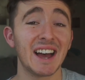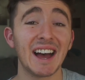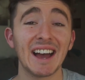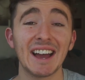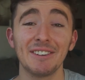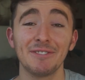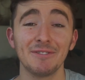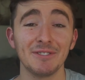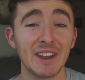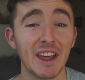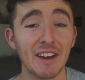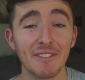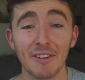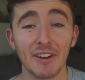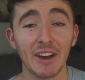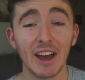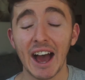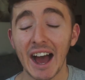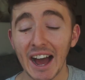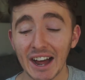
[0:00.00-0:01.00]
I have
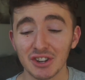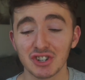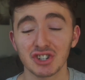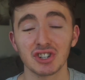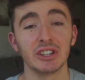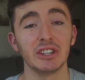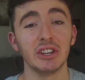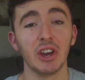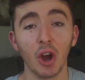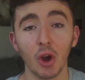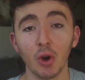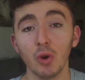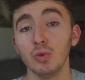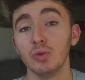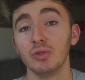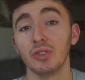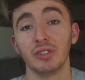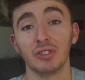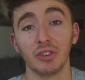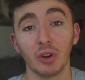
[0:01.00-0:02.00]
never actually
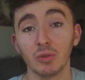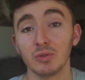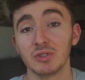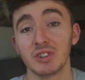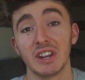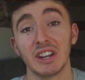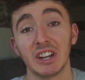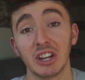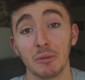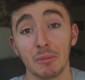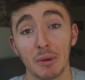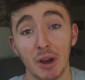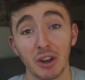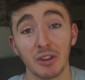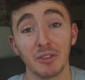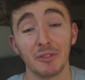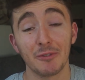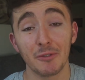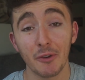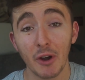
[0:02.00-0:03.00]
owned a Dolce &
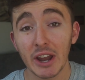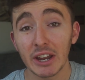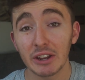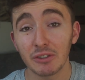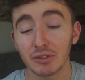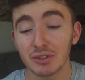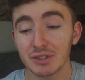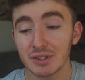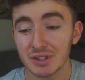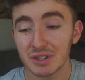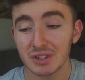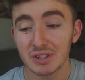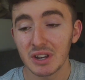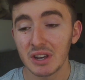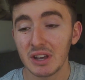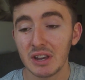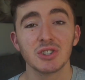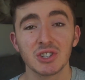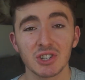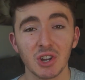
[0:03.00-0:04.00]
Gabbana fragrance.
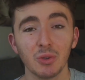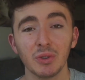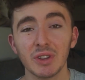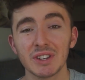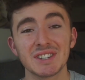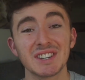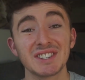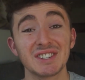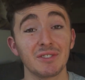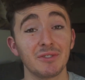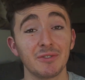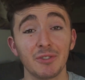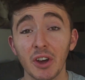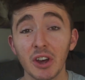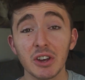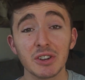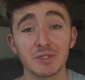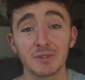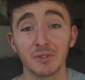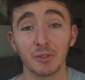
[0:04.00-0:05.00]
So this is a
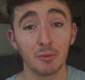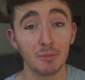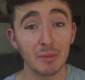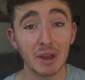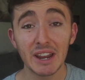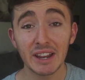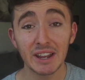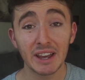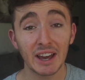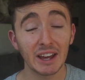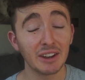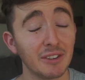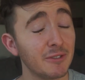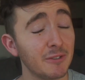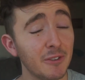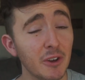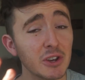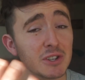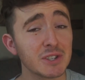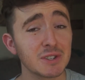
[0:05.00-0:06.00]
first for me and a
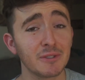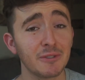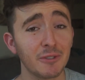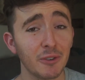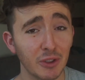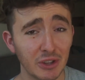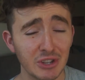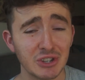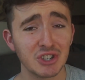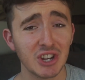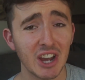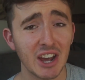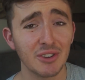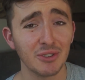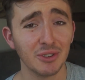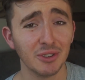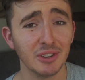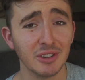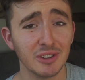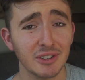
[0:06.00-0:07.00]
first for the
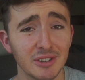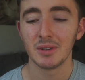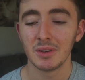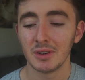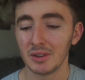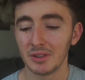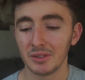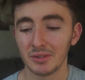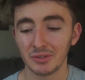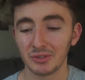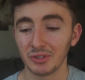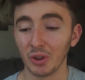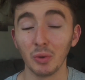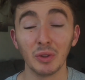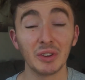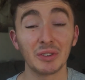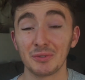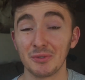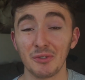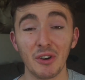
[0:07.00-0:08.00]
channel. So
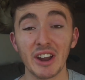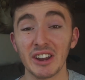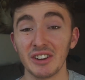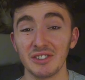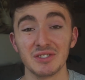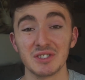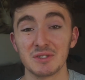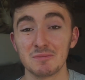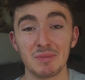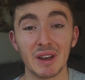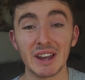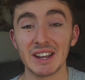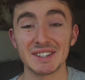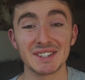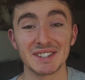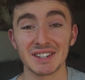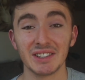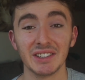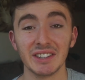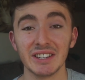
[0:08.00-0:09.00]
this fragrance
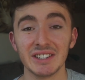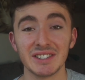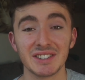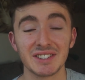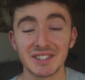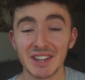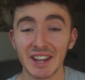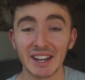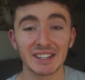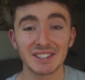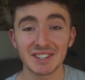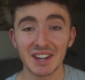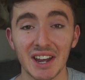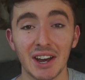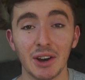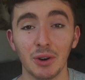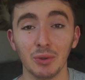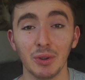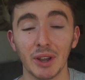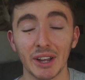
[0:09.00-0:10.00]
basically sticks
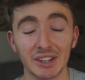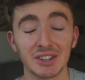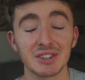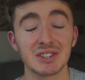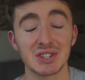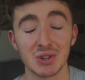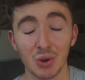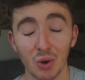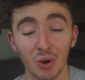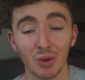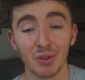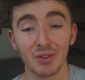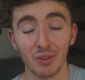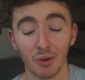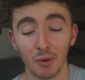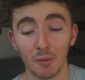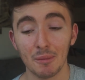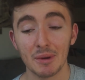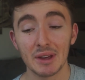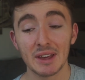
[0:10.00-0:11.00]
out like a sore
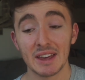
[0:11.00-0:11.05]
thumb